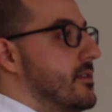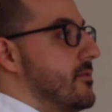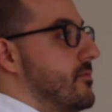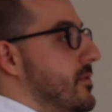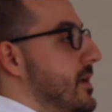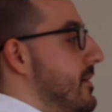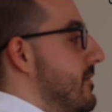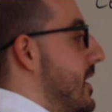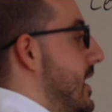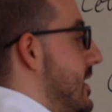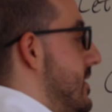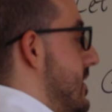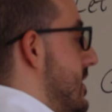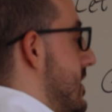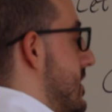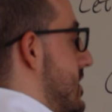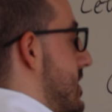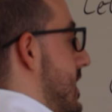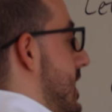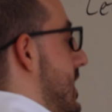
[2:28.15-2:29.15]
to rewrite
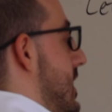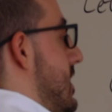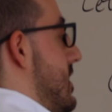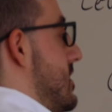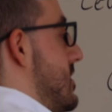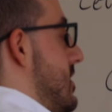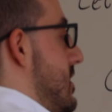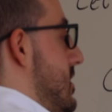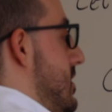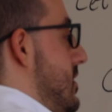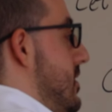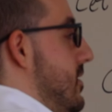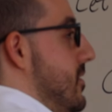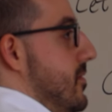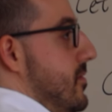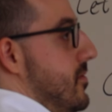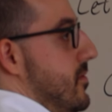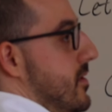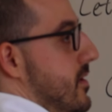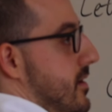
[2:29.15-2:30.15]
this as
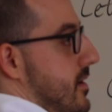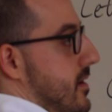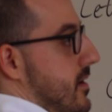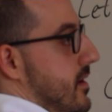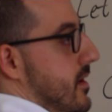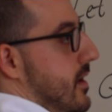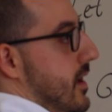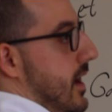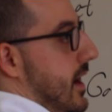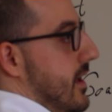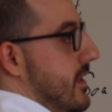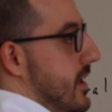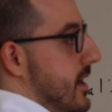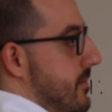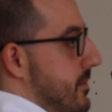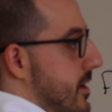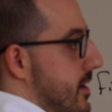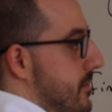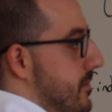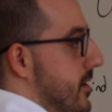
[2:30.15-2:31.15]
U, and then I'm
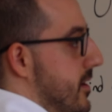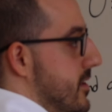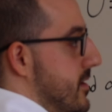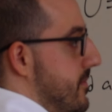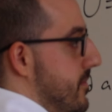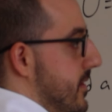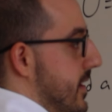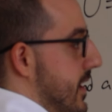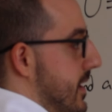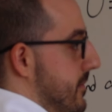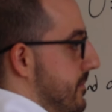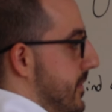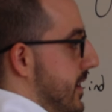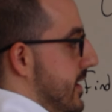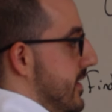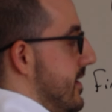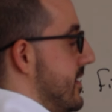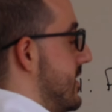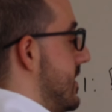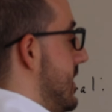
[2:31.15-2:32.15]
going to multiply it by
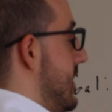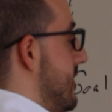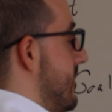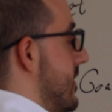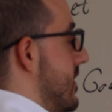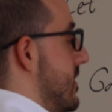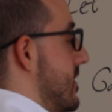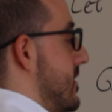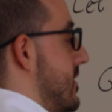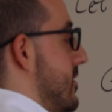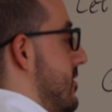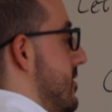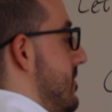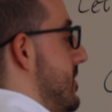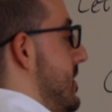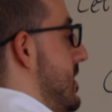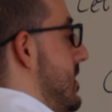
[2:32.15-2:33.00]
this inverse. So it'll be